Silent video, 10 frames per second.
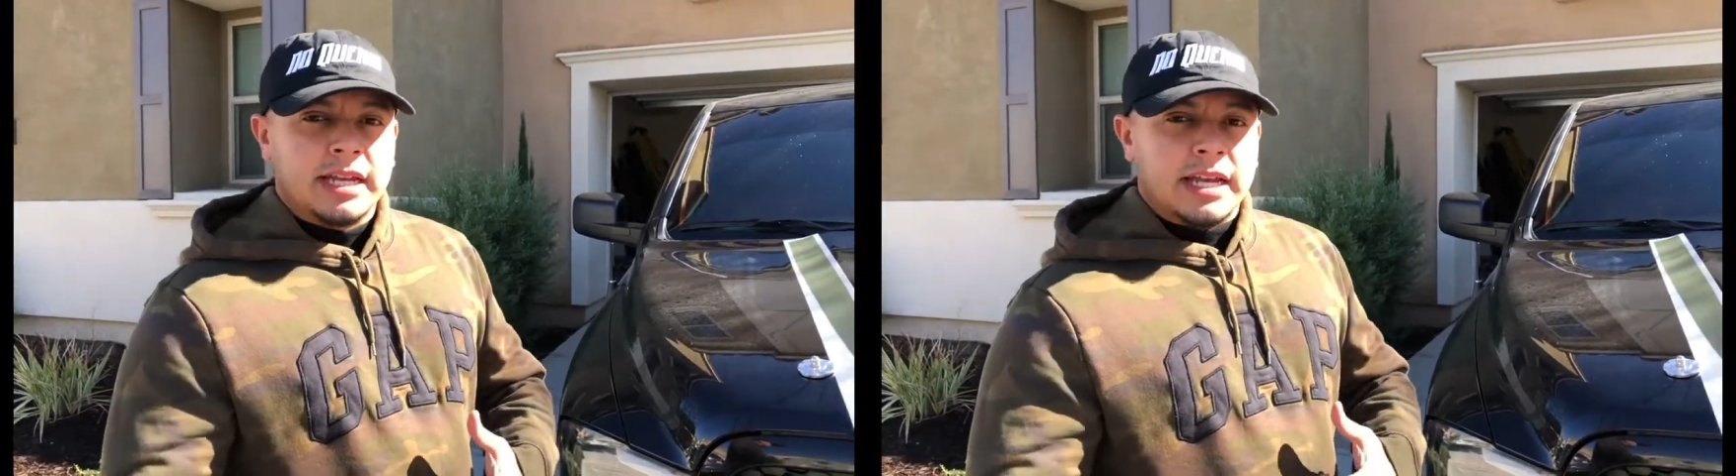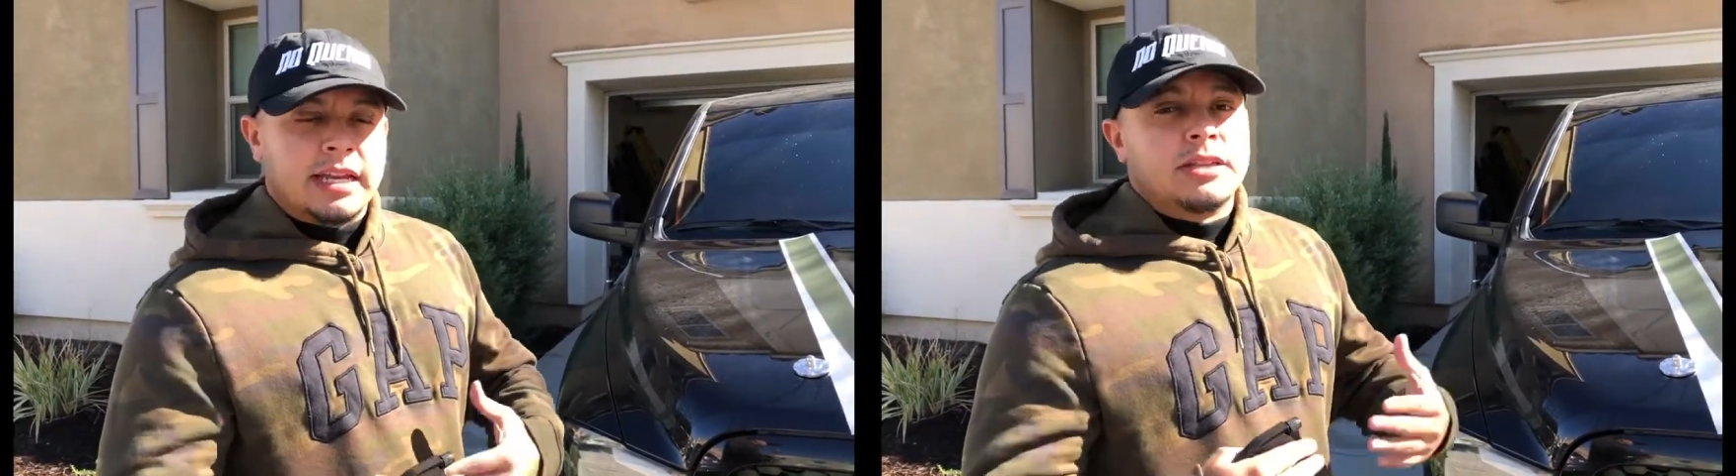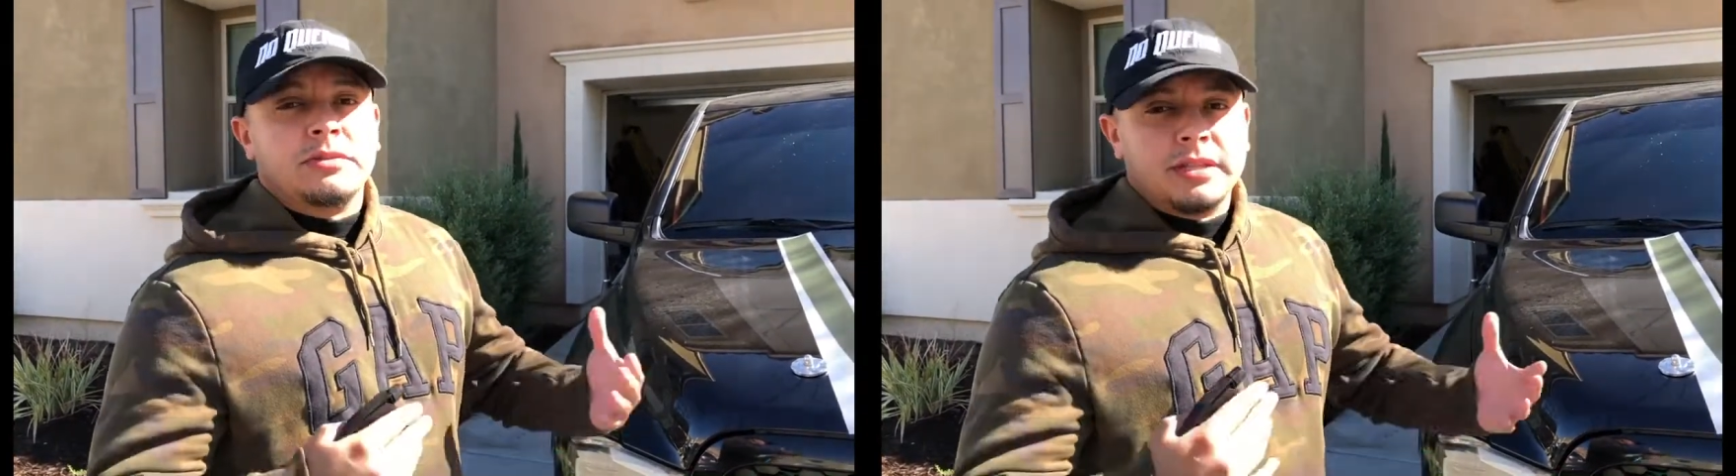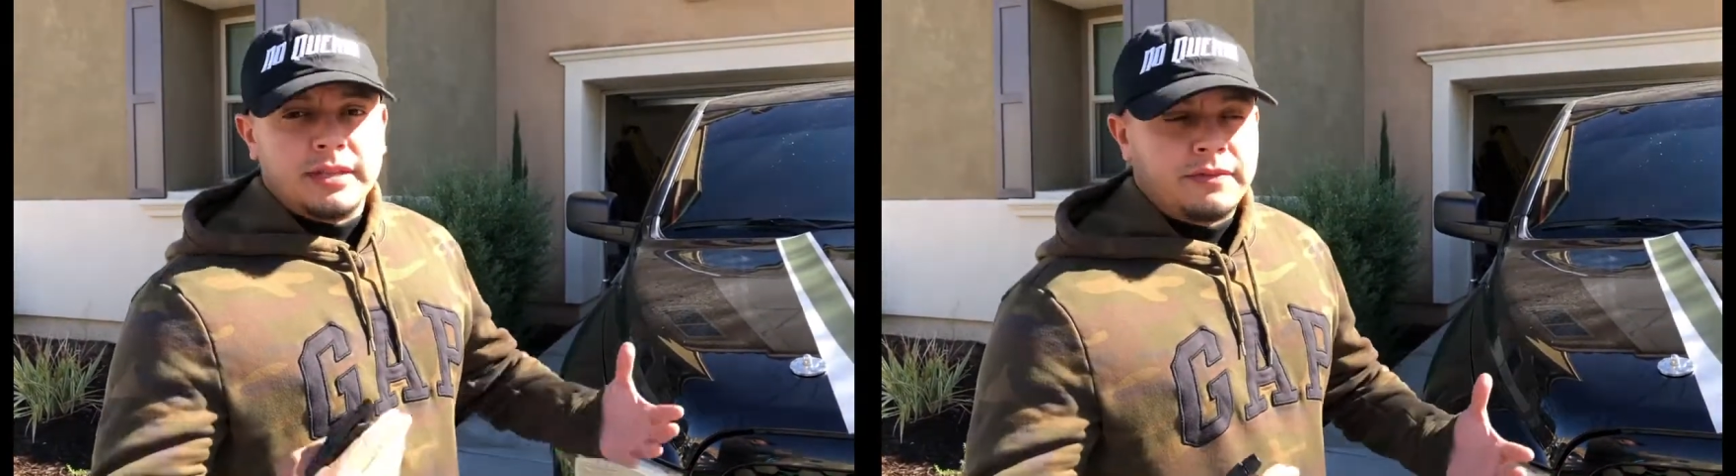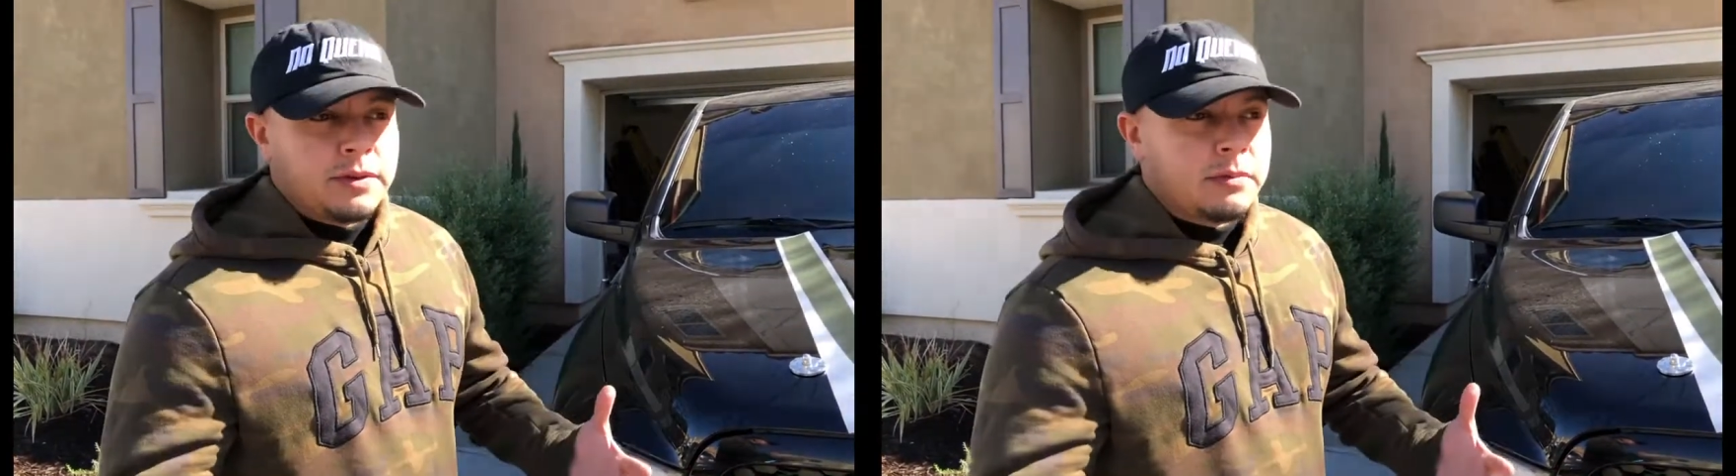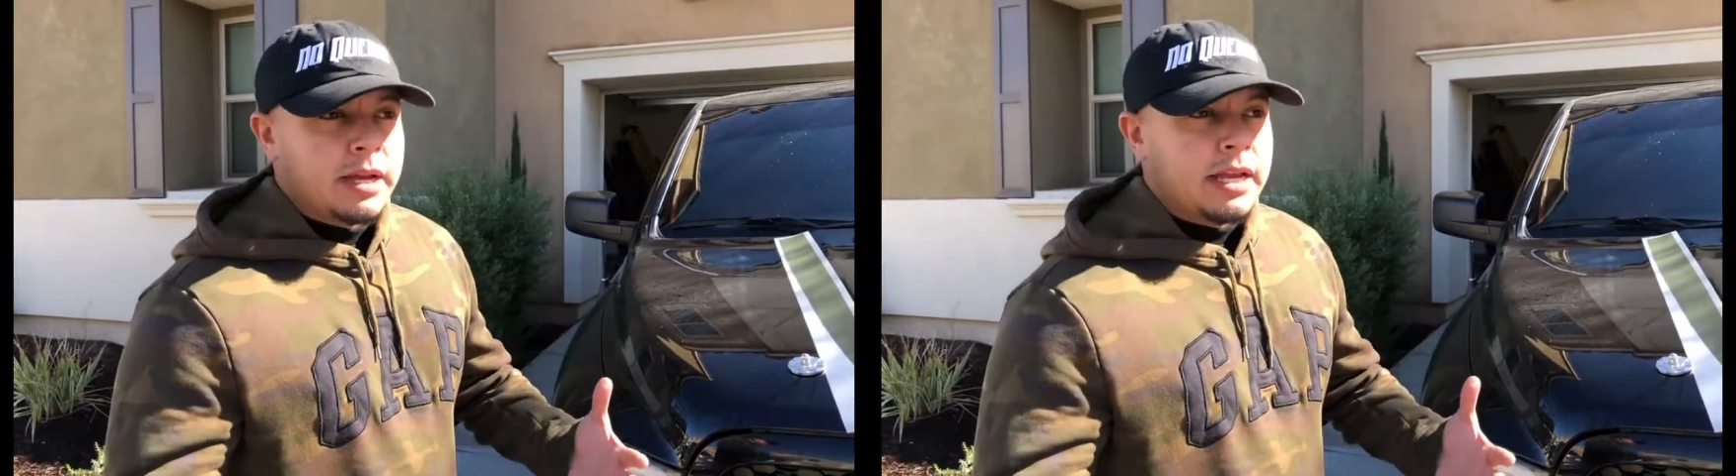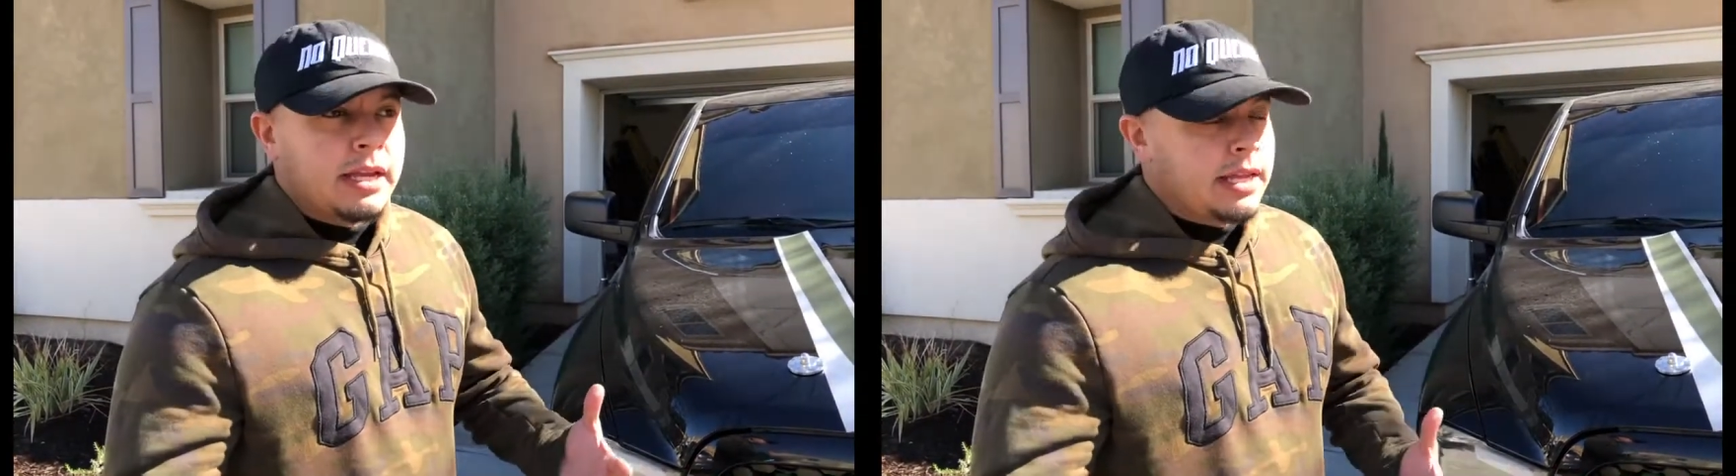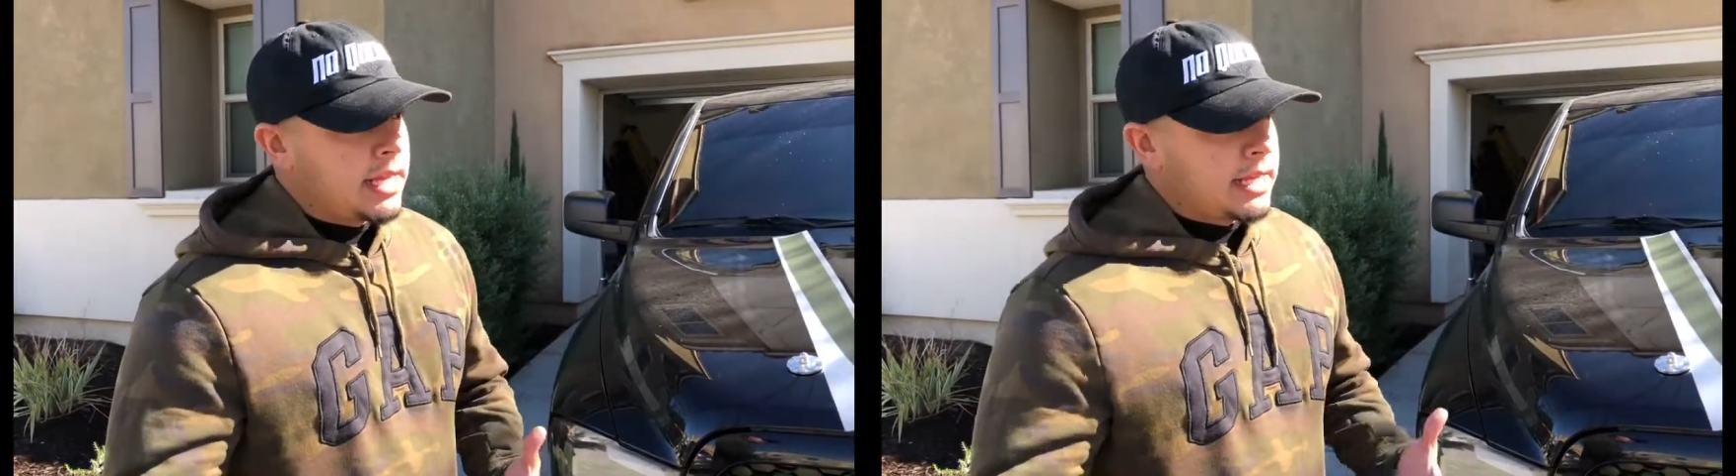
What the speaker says: gonna do it a different way, and